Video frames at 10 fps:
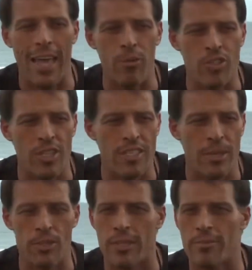
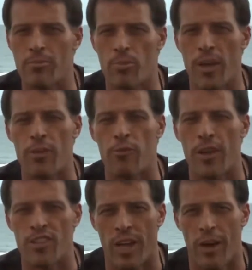He was a breath of
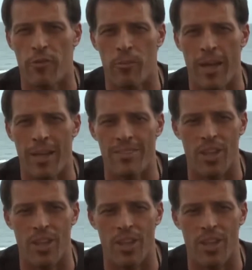fresh air for me.